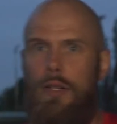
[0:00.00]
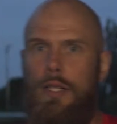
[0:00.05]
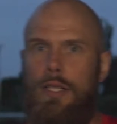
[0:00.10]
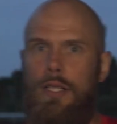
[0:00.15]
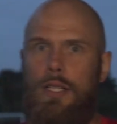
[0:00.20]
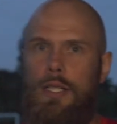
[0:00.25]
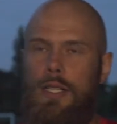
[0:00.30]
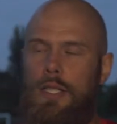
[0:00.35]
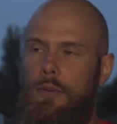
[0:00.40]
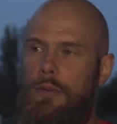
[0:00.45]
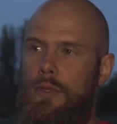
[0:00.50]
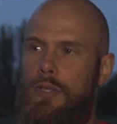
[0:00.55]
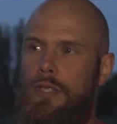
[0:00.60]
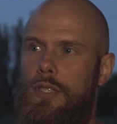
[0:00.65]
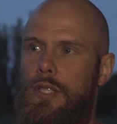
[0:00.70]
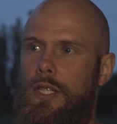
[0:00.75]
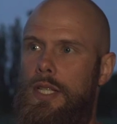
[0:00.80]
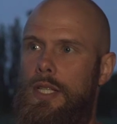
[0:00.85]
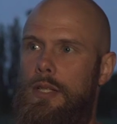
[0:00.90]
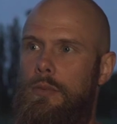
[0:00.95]
I think he
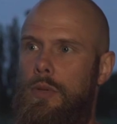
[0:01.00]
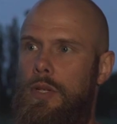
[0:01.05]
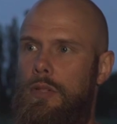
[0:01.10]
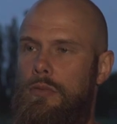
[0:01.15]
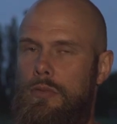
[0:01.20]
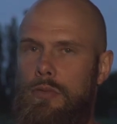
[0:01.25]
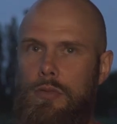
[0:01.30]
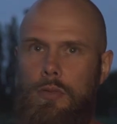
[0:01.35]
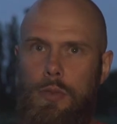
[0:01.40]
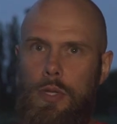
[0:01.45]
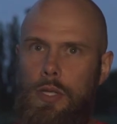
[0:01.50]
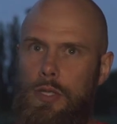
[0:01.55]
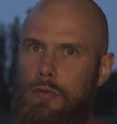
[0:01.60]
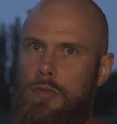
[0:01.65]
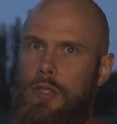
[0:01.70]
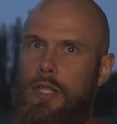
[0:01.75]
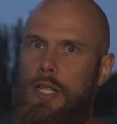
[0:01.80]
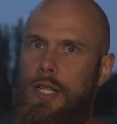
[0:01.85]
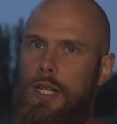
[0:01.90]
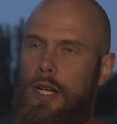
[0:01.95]
worked
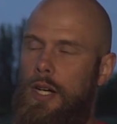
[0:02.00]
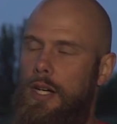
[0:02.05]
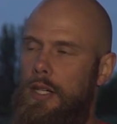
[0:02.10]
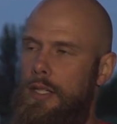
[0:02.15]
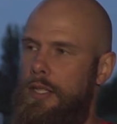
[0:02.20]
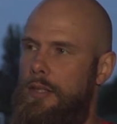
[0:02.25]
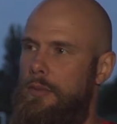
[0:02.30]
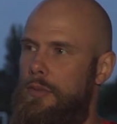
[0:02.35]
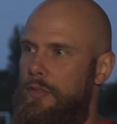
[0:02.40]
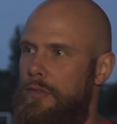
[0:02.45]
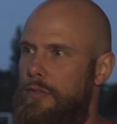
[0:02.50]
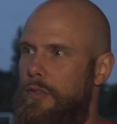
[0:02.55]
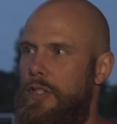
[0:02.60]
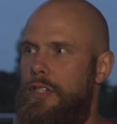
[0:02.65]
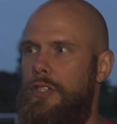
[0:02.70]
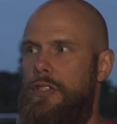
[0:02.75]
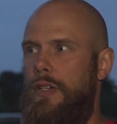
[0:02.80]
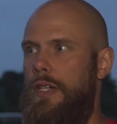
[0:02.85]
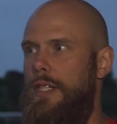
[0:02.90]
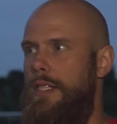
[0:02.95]
really hard. He was
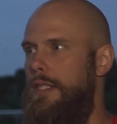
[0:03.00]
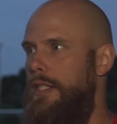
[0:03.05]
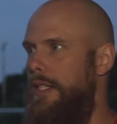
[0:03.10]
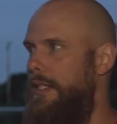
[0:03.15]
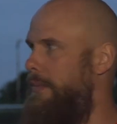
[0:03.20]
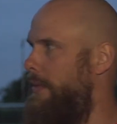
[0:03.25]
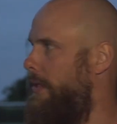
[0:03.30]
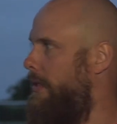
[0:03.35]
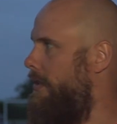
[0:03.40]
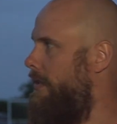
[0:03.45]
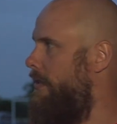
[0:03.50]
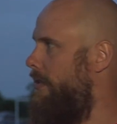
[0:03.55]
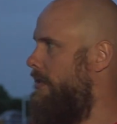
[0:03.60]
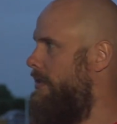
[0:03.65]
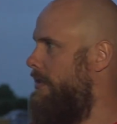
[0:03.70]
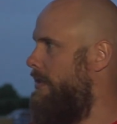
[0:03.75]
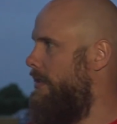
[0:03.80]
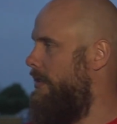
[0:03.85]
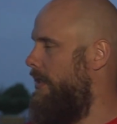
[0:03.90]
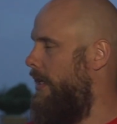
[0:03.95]
frustrated
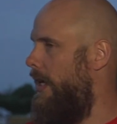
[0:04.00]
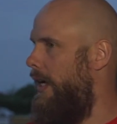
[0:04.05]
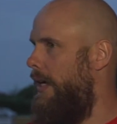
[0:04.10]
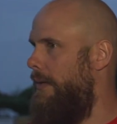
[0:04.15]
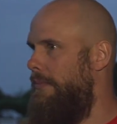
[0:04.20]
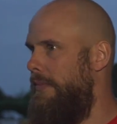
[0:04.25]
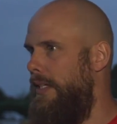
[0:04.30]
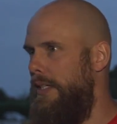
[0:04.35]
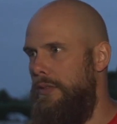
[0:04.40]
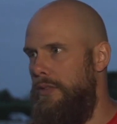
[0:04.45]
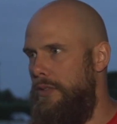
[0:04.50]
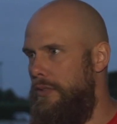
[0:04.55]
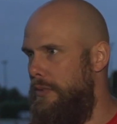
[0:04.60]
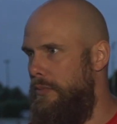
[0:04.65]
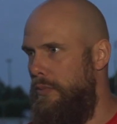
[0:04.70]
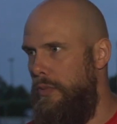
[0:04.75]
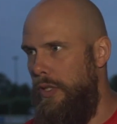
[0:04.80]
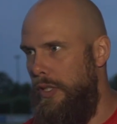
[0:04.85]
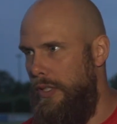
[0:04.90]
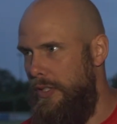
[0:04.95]
because there was
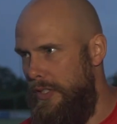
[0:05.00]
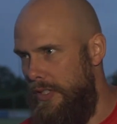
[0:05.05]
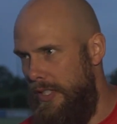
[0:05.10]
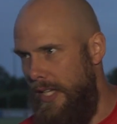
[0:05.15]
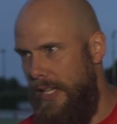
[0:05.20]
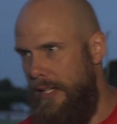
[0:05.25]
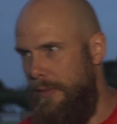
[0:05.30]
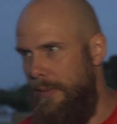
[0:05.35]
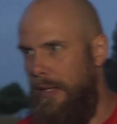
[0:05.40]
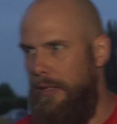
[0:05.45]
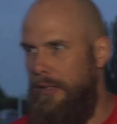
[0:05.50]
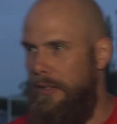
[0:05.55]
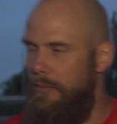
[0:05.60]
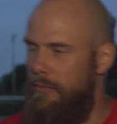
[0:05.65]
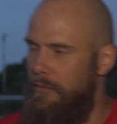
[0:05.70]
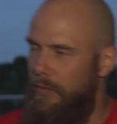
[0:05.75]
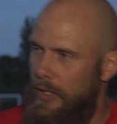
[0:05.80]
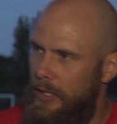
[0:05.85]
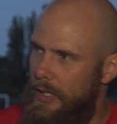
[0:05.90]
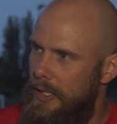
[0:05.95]
some words said about
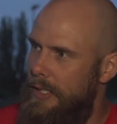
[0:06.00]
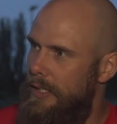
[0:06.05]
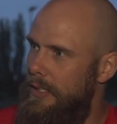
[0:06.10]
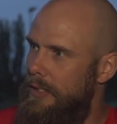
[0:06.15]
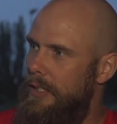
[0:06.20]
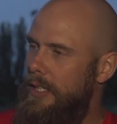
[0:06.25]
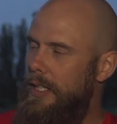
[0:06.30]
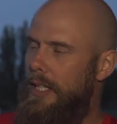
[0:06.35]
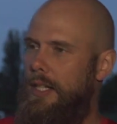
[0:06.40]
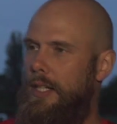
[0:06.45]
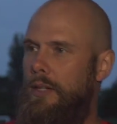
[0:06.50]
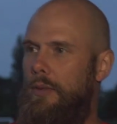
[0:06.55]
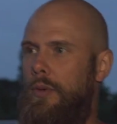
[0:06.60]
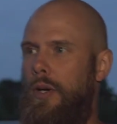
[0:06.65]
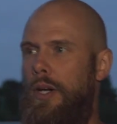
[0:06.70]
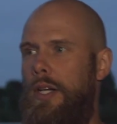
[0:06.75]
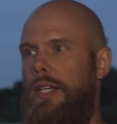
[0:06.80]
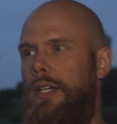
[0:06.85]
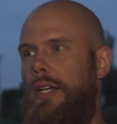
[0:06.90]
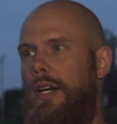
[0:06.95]
him running and
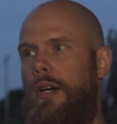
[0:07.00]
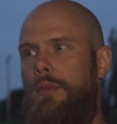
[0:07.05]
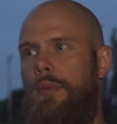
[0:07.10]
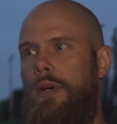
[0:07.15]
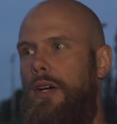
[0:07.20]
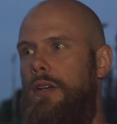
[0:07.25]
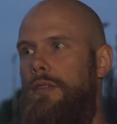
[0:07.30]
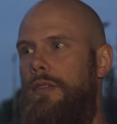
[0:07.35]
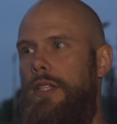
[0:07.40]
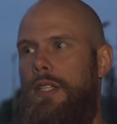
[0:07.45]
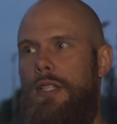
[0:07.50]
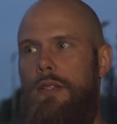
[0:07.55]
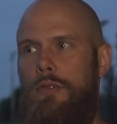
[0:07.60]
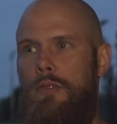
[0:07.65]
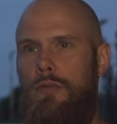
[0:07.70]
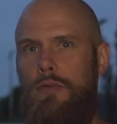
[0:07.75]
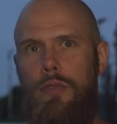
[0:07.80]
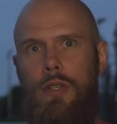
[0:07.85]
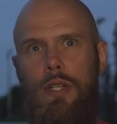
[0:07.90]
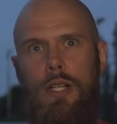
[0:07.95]
working hard, but I think he
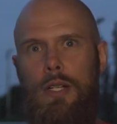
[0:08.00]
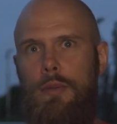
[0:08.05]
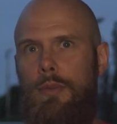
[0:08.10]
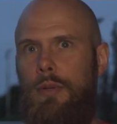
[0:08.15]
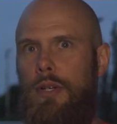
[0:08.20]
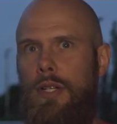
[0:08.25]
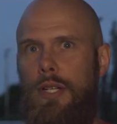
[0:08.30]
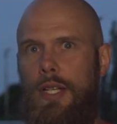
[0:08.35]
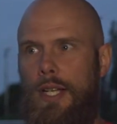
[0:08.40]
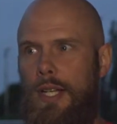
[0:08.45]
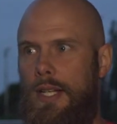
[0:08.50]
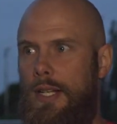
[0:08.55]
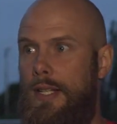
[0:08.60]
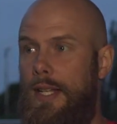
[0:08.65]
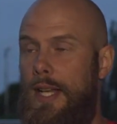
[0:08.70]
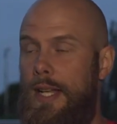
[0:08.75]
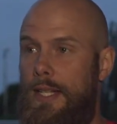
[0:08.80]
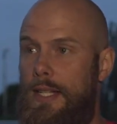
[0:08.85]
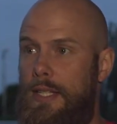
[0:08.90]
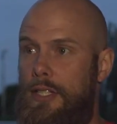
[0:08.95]
was really putting it in. And
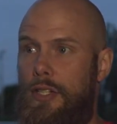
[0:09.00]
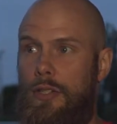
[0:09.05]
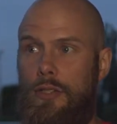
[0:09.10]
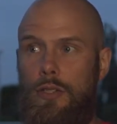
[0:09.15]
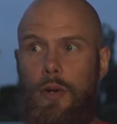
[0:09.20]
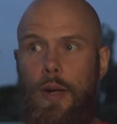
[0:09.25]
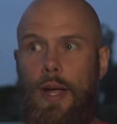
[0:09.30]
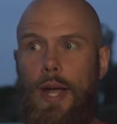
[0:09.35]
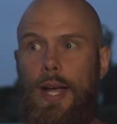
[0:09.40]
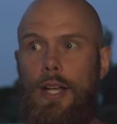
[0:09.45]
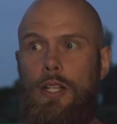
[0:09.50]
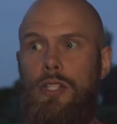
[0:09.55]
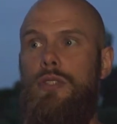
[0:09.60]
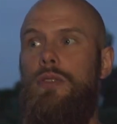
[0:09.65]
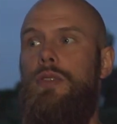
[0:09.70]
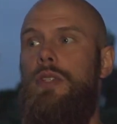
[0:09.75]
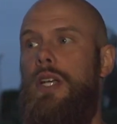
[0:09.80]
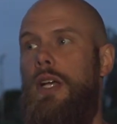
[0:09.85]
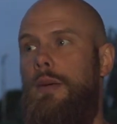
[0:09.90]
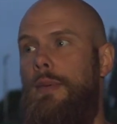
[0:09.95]
then he showed great
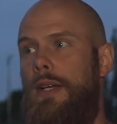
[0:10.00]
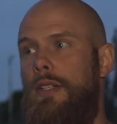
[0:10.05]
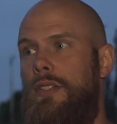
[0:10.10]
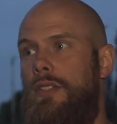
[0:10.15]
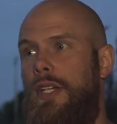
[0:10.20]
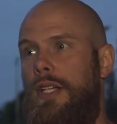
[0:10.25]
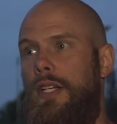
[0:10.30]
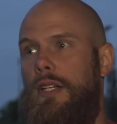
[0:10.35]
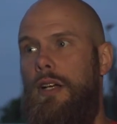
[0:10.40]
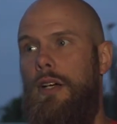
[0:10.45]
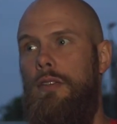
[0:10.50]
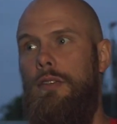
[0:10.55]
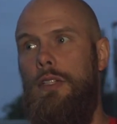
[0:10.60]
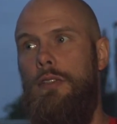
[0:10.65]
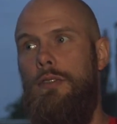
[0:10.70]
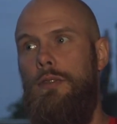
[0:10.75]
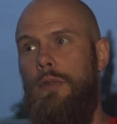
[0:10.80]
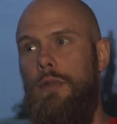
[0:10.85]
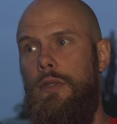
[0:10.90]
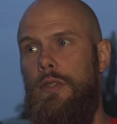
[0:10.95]
attitude to come out second half
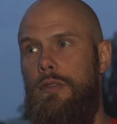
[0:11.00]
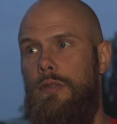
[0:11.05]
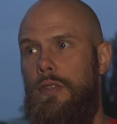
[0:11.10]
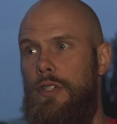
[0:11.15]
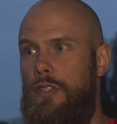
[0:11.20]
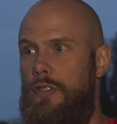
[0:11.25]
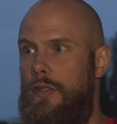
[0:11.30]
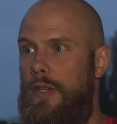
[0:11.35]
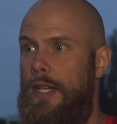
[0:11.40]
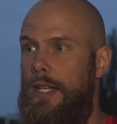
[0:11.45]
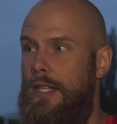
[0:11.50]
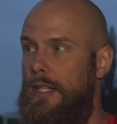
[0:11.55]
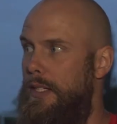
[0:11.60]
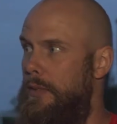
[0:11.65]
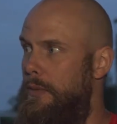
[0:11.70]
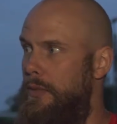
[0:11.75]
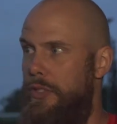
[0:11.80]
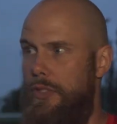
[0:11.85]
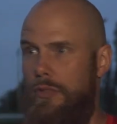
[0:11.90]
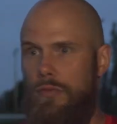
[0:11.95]
after he was frustrated, and
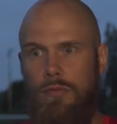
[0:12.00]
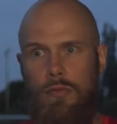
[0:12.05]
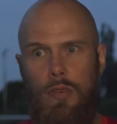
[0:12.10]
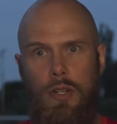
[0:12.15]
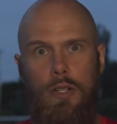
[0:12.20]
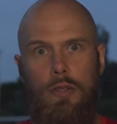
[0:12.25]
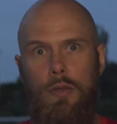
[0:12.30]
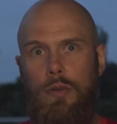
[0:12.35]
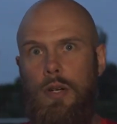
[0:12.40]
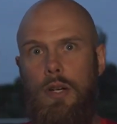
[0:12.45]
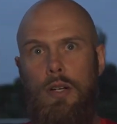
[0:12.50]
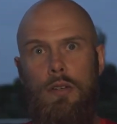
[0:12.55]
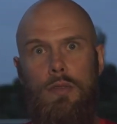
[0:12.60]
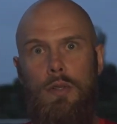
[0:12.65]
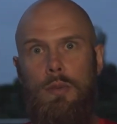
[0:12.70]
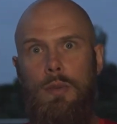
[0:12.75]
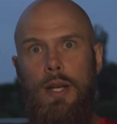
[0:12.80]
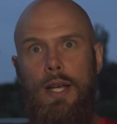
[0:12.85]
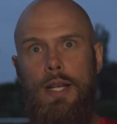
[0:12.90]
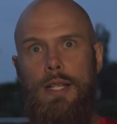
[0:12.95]
he was just running all over
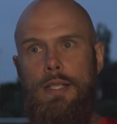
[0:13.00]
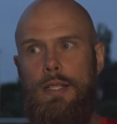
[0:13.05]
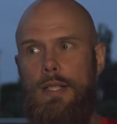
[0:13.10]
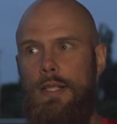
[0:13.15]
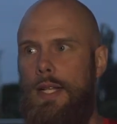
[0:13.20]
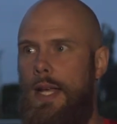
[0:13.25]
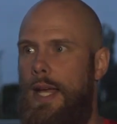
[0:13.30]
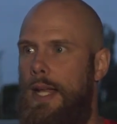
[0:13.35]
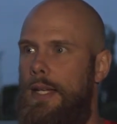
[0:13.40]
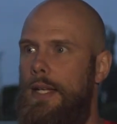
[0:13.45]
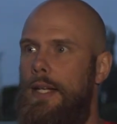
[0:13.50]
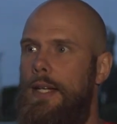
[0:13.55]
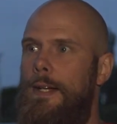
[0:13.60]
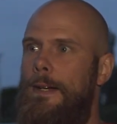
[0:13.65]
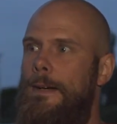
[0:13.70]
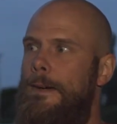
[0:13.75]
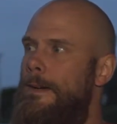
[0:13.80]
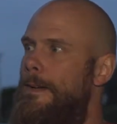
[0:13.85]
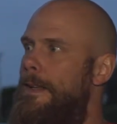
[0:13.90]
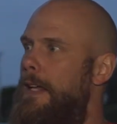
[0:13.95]
the place. And then
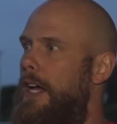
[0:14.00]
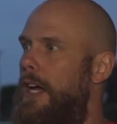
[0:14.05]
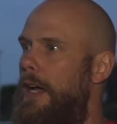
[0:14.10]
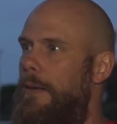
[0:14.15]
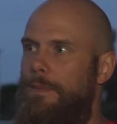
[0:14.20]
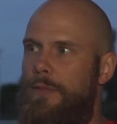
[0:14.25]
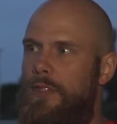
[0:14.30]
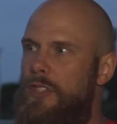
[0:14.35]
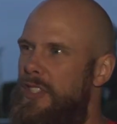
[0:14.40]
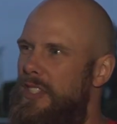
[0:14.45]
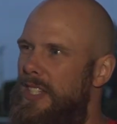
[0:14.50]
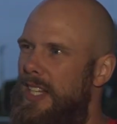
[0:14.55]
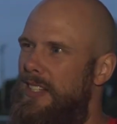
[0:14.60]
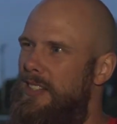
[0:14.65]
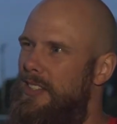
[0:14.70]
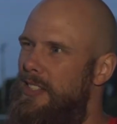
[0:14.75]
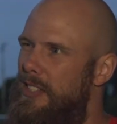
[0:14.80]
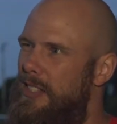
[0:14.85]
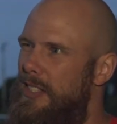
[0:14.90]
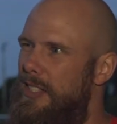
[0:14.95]

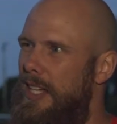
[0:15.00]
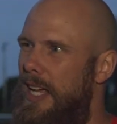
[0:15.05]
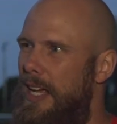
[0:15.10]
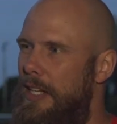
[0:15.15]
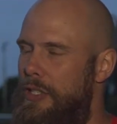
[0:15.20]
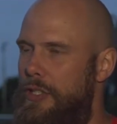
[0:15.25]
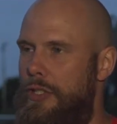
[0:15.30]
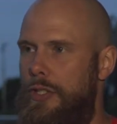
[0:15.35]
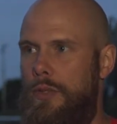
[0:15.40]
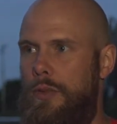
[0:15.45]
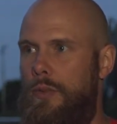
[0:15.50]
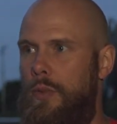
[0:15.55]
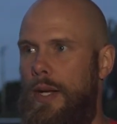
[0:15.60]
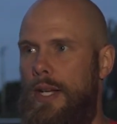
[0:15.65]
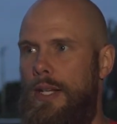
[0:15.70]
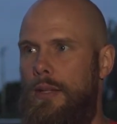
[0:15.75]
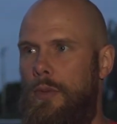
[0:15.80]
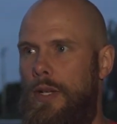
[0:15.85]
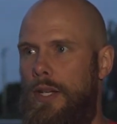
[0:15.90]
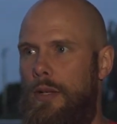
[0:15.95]
just his attitude
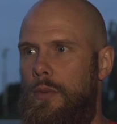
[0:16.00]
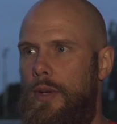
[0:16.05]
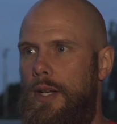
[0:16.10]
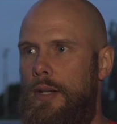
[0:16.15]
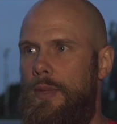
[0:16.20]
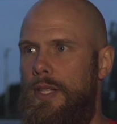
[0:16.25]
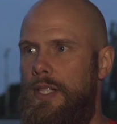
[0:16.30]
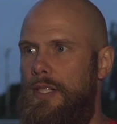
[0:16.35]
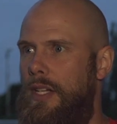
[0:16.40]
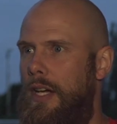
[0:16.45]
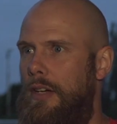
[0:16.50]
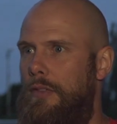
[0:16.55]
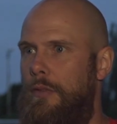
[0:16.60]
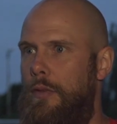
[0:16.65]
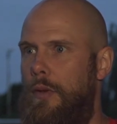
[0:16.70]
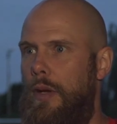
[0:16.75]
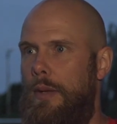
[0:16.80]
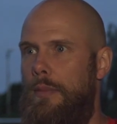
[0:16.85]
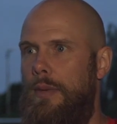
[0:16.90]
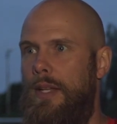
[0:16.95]
when it went a bit tough
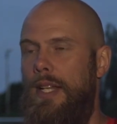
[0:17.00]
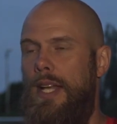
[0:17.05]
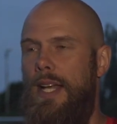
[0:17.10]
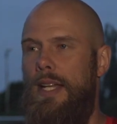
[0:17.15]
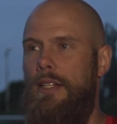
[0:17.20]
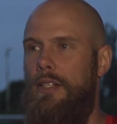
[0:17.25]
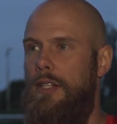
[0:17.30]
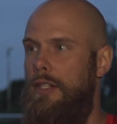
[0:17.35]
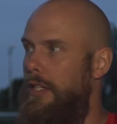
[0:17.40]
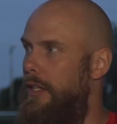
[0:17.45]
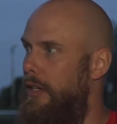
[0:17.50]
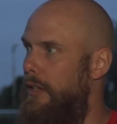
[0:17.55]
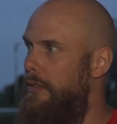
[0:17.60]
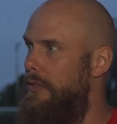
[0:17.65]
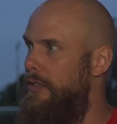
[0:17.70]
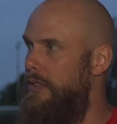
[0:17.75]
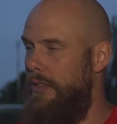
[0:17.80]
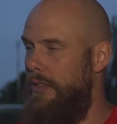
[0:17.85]
for him, and then, you know,